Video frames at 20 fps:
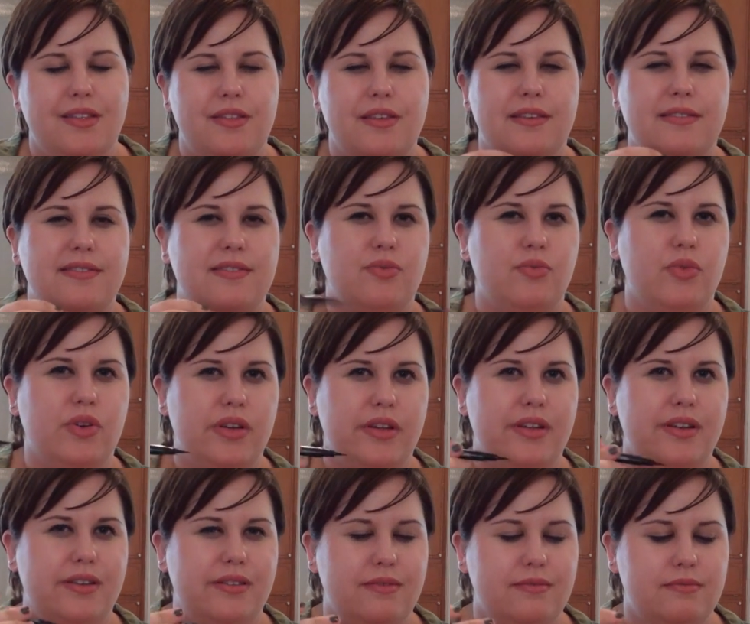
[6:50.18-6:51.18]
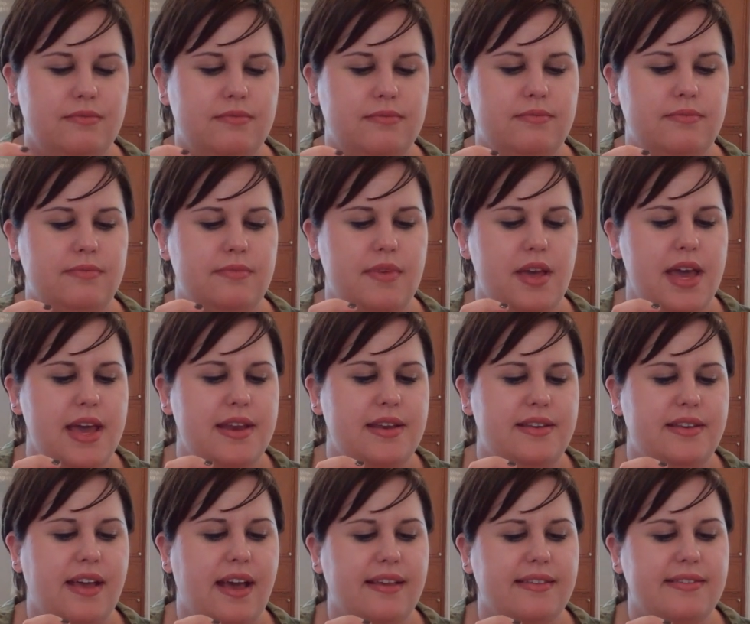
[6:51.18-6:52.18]
This one,
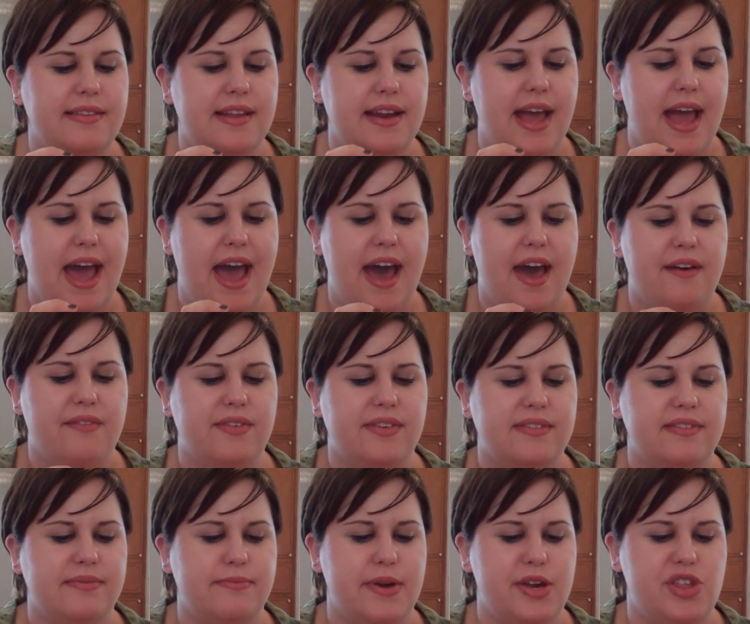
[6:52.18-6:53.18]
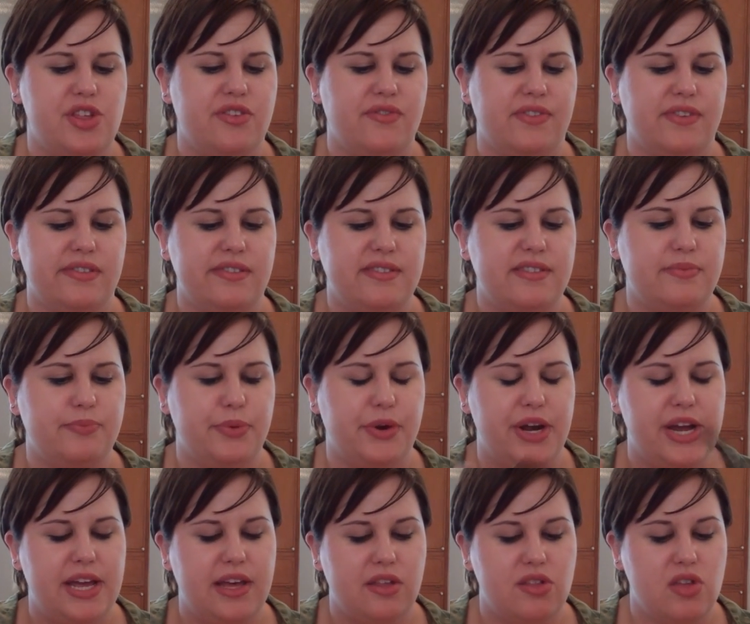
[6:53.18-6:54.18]
it doesn't have as much of a
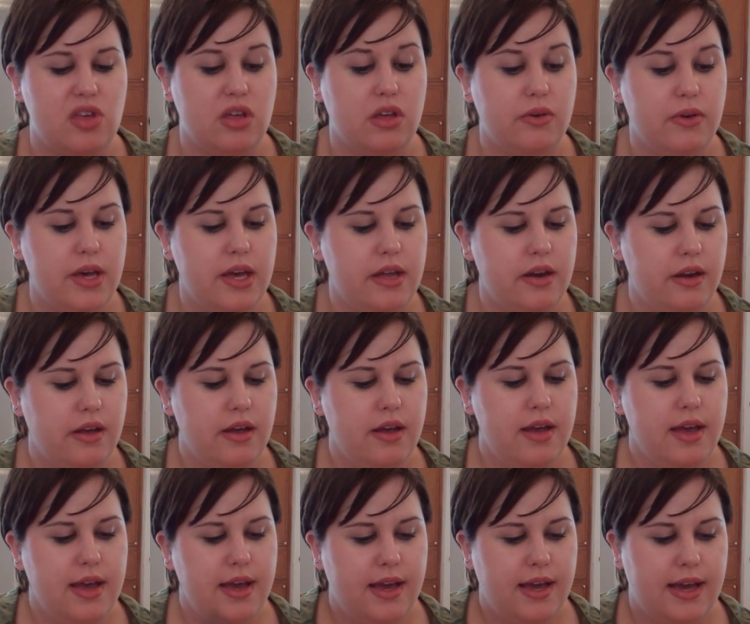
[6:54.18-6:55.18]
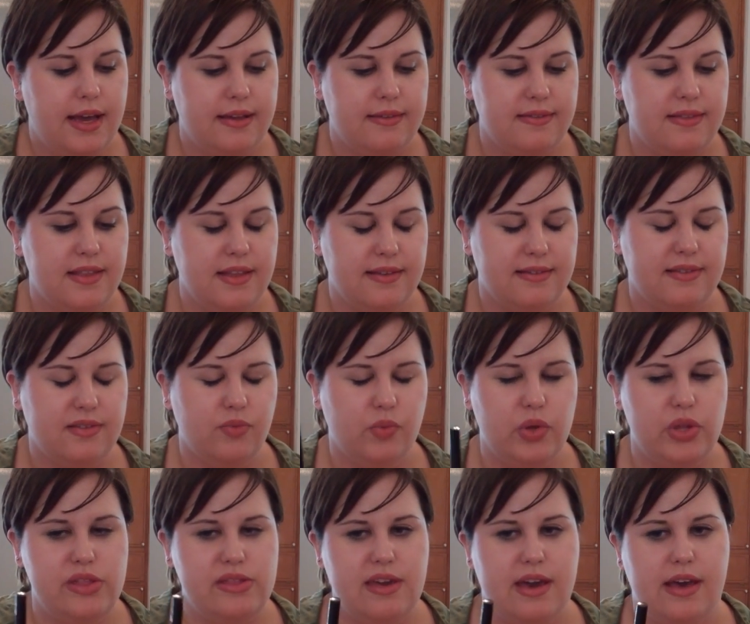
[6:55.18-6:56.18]
spring to it as this
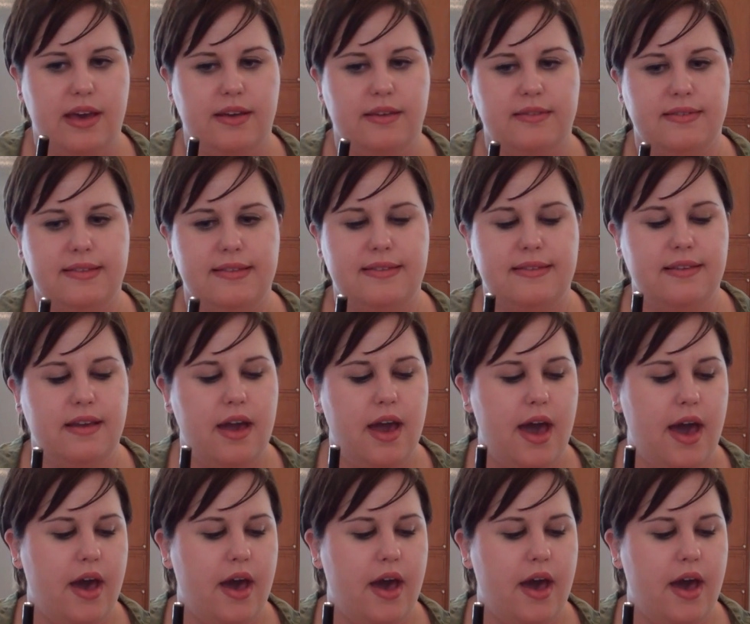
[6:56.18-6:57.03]
one does.